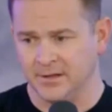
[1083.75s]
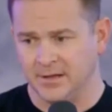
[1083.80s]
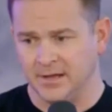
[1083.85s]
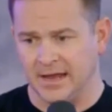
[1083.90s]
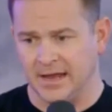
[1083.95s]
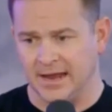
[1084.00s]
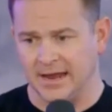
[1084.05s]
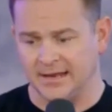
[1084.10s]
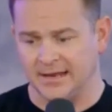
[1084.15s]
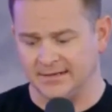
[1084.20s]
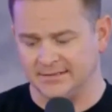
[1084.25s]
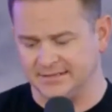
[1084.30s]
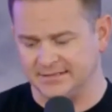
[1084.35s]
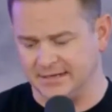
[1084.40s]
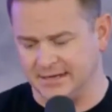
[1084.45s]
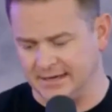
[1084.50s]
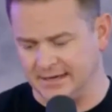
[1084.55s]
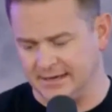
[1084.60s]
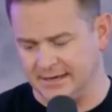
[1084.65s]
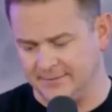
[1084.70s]
And
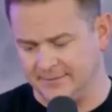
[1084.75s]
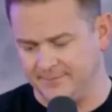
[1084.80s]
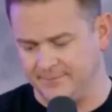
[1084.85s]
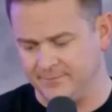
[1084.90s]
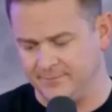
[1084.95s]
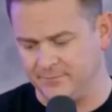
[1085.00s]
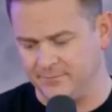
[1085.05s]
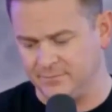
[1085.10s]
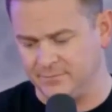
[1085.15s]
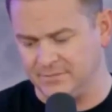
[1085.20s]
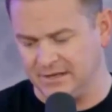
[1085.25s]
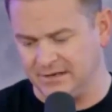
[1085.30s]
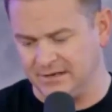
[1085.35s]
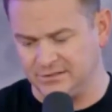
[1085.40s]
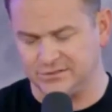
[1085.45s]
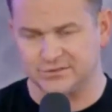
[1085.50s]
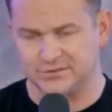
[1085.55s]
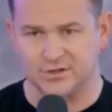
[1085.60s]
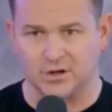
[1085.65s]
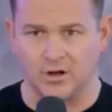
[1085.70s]
you
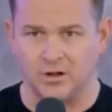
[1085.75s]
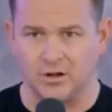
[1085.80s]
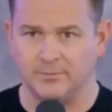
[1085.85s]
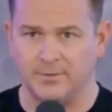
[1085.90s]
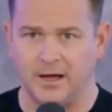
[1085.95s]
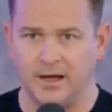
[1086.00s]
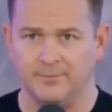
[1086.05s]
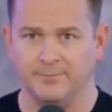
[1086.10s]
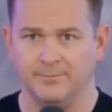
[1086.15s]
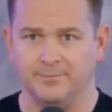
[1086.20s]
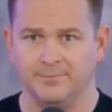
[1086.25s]
just call them up.